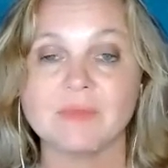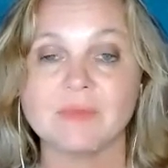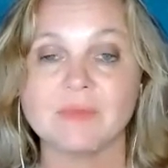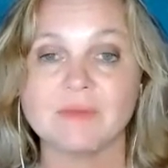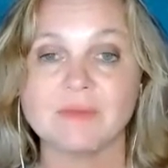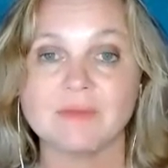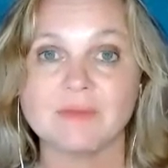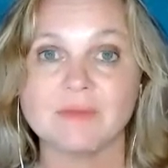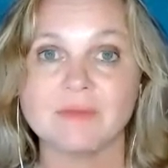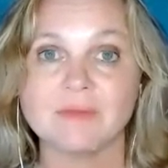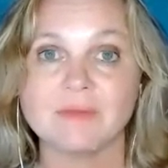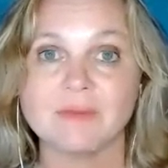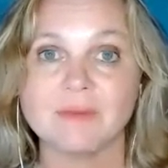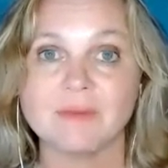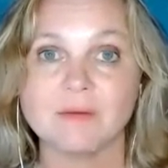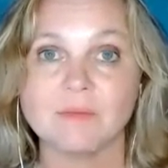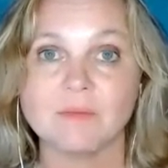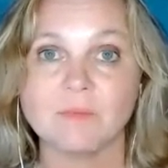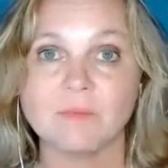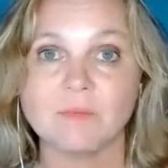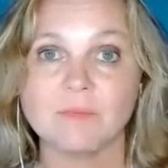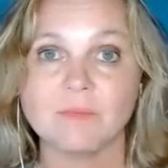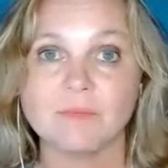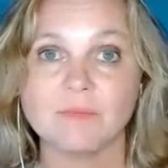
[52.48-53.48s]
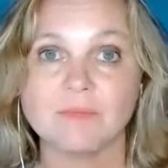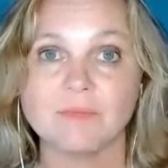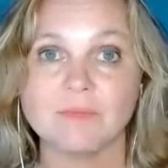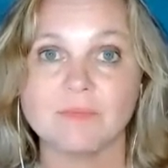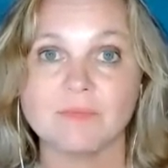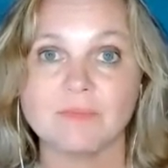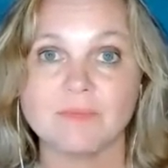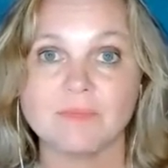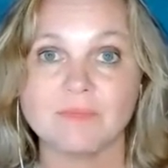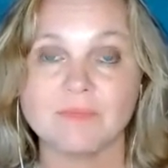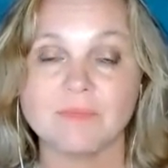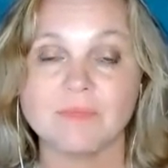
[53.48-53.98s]

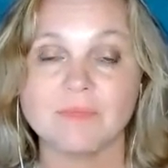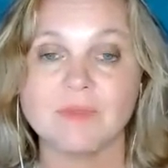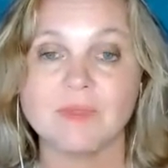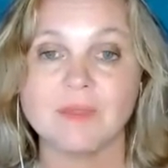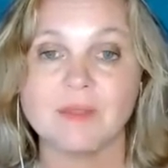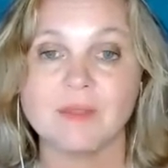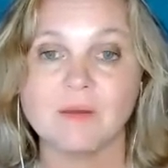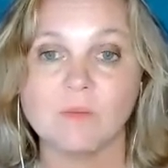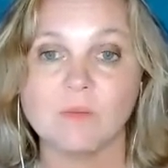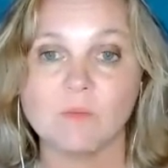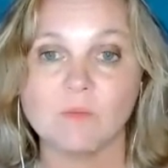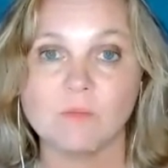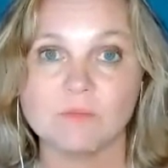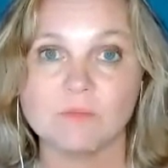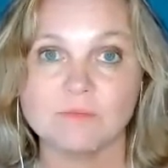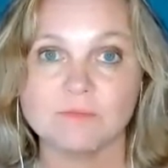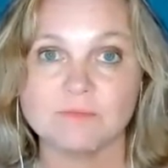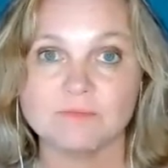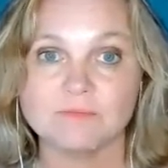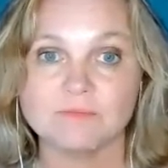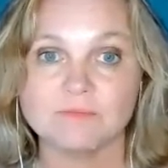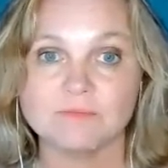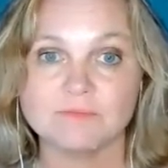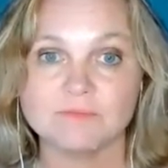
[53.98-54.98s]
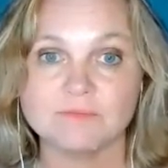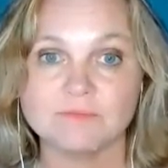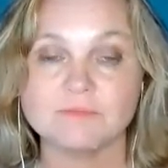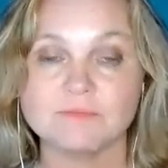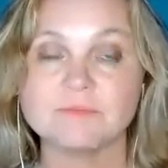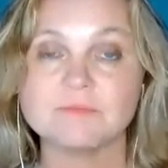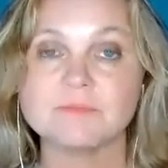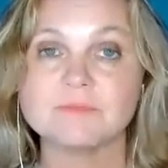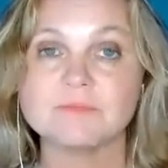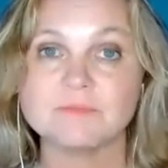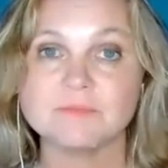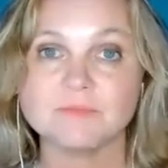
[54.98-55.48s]

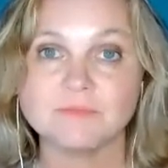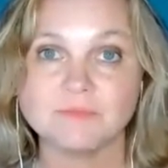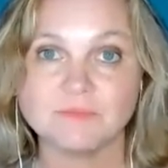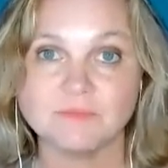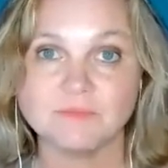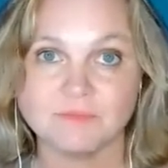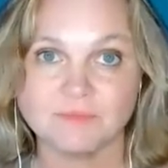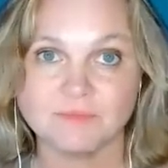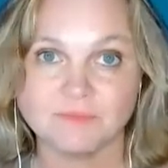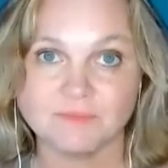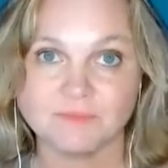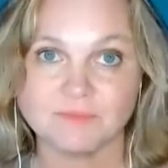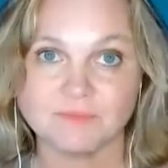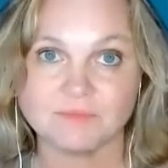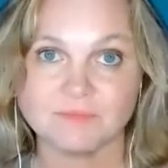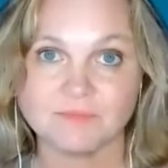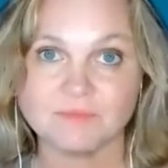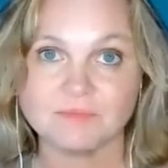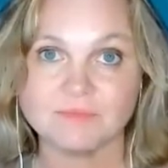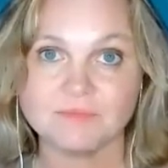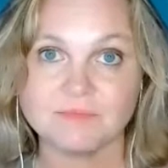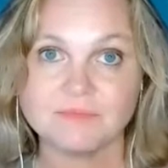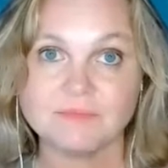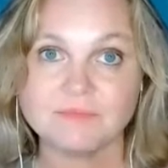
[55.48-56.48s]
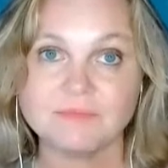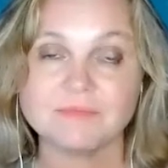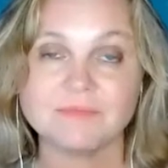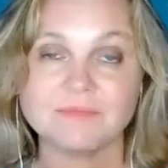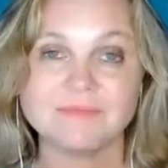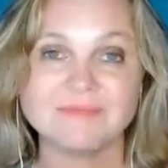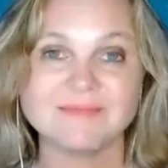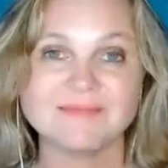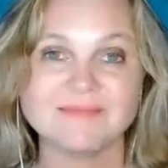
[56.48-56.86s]
No words are spoken by the person on screen.